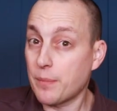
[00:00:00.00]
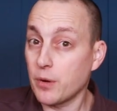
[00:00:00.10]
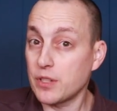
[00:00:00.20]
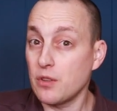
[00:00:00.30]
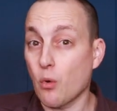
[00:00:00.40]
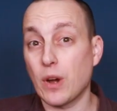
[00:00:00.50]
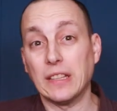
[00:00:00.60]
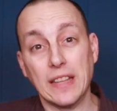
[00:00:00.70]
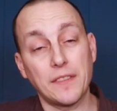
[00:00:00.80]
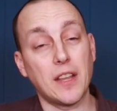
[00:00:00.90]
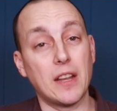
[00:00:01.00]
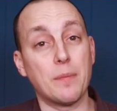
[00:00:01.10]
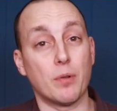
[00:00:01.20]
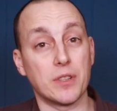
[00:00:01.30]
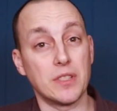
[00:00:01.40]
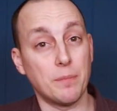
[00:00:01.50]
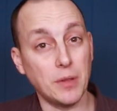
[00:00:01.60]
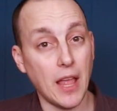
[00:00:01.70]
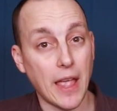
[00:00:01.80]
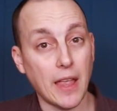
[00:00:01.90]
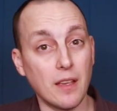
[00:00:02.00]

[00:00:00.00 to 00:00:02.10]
person or a left-handed person to play.